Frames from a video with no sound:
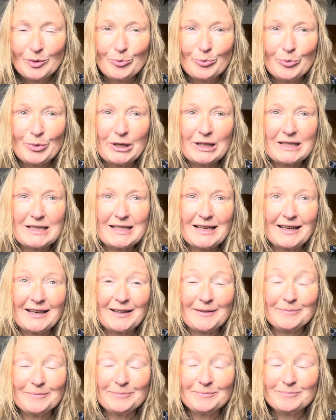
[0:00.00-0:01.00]
but
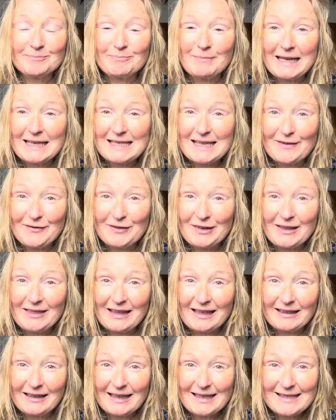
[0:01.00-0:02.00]
um, makes
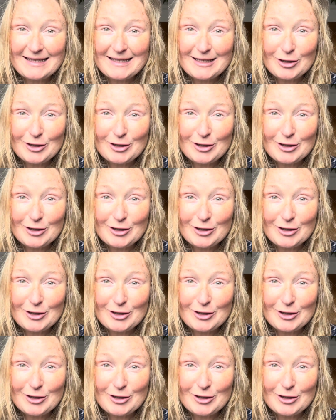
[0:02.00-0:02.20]
everything nice